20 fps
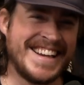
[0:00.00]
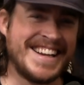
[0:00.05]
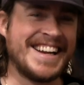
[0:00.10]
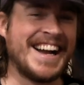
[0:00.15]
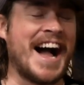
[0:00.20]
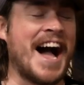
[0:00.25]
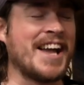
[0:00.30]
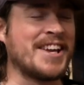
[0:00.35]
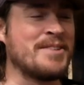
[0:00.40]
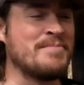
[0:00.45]

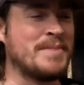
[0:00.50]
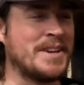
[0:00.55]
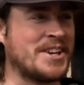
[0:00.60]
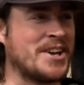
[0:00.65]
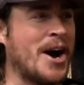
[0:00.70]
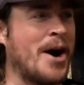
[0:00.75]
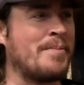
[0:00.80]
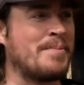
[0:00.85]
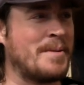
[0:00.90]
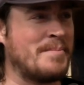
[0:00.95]
I can be
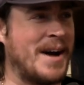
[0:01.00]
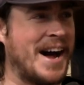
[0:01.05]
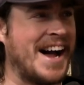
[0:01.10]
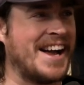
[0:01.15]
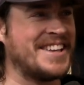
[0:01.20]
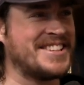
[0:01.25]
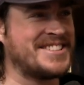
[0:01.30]
compromised.